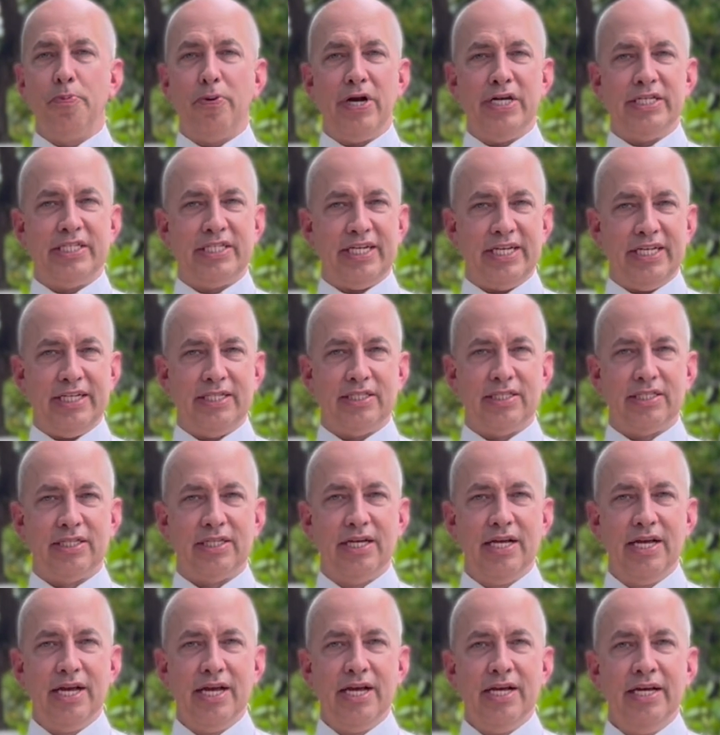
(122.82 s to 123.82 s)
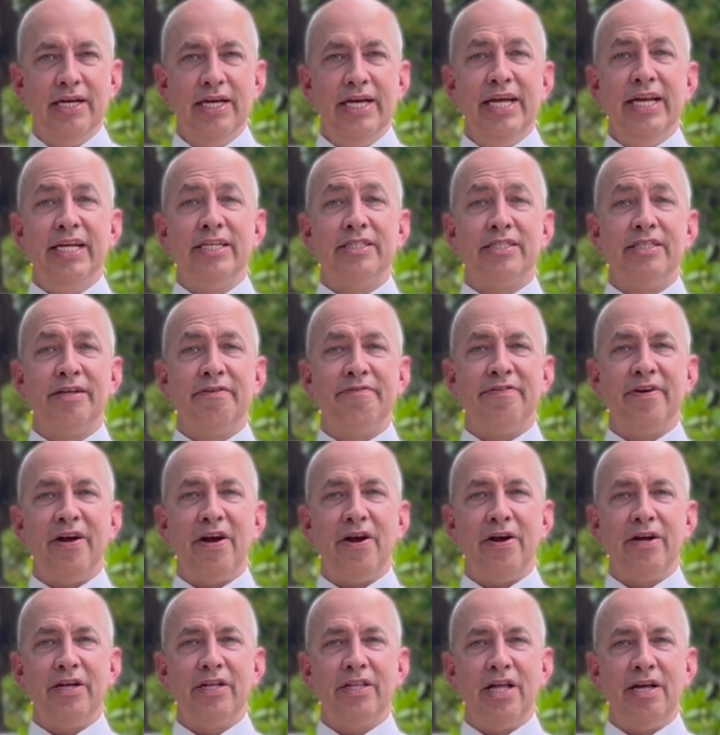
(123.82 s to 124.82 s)
precedence. It is the
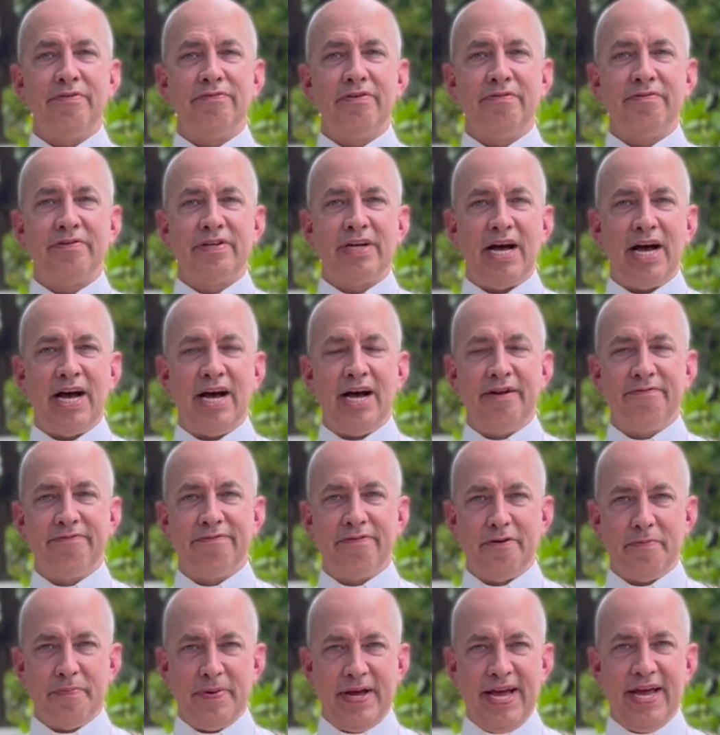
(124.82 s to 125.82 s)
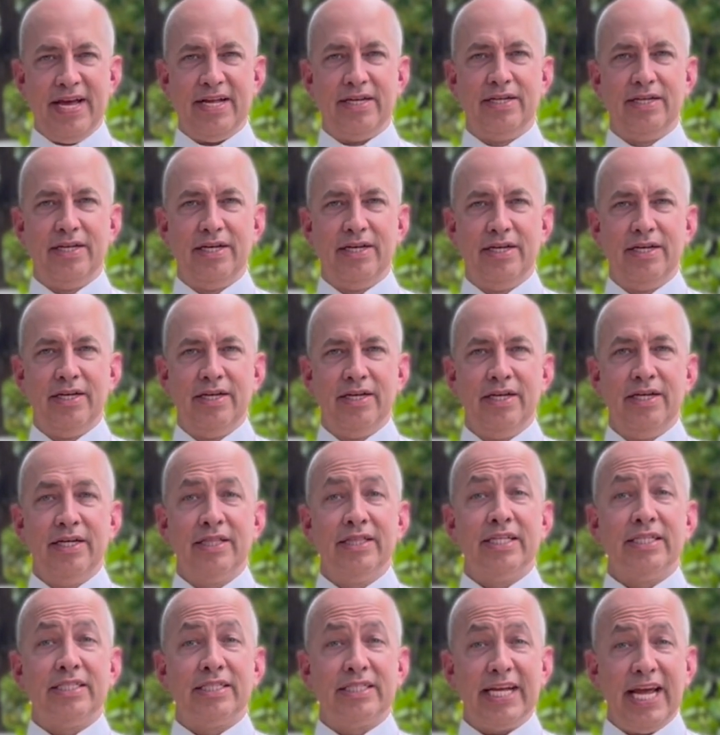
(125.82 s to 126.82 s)
very love of God for man,
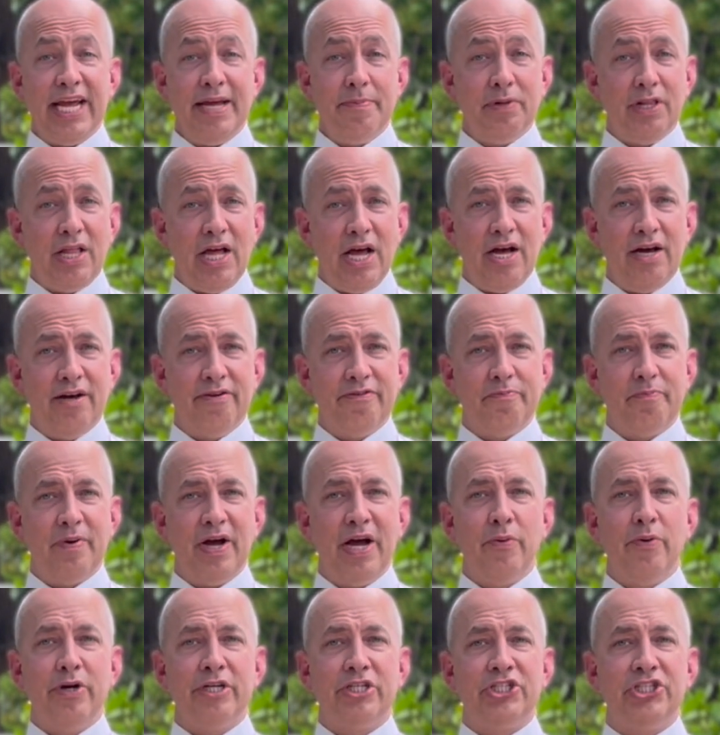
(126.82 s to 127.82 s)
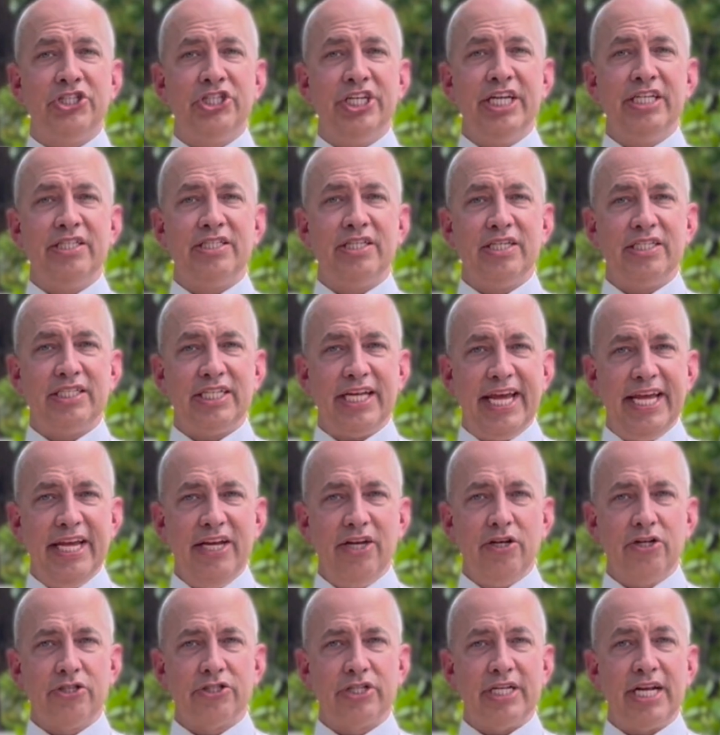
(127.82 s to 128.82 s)
the same love by which Jesus
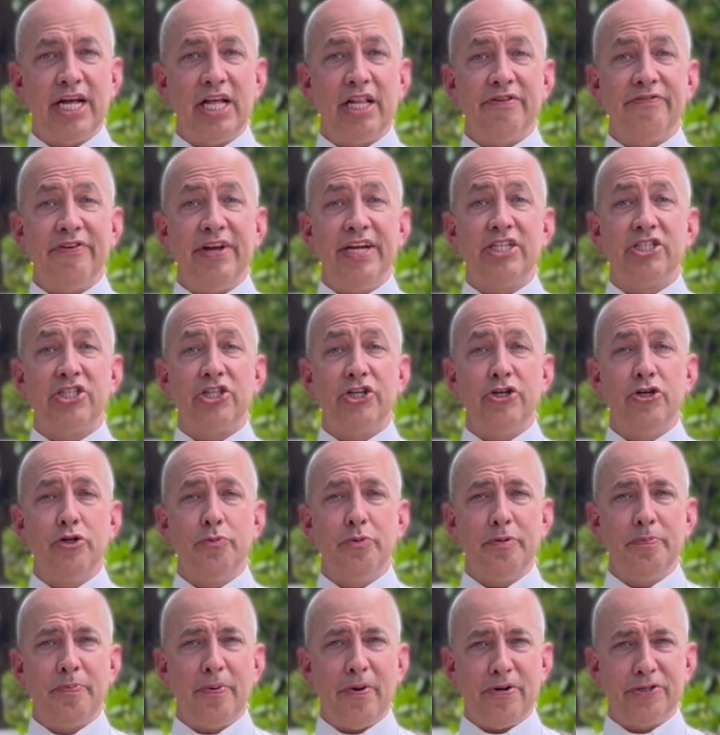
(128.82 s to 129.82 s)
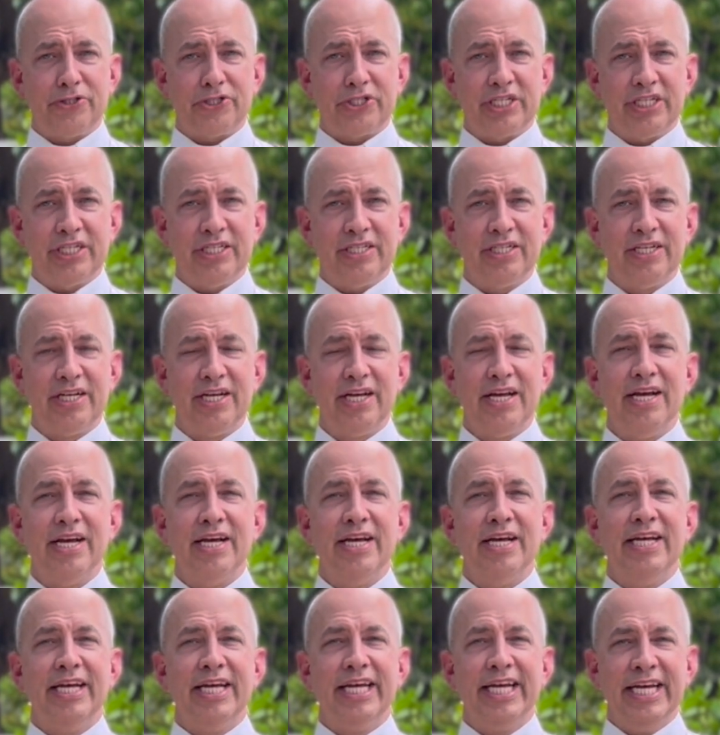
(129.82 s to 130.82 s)
heals and elevates the human person
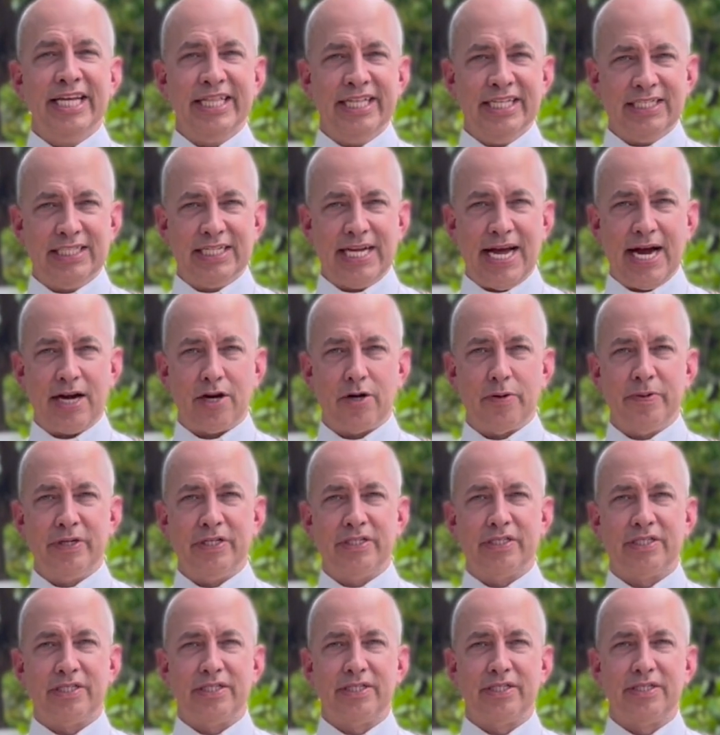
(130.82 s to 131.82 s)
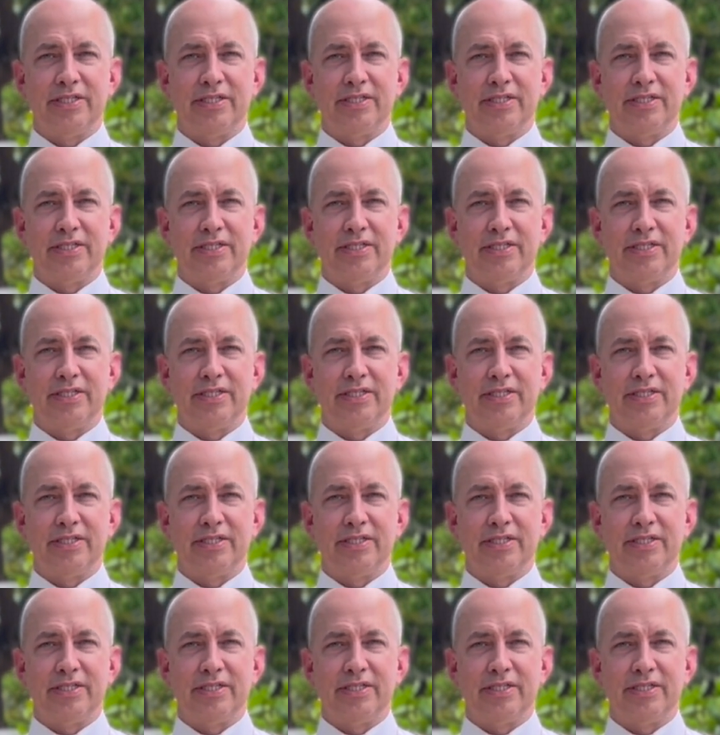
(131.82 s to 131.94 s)
in the sacraments.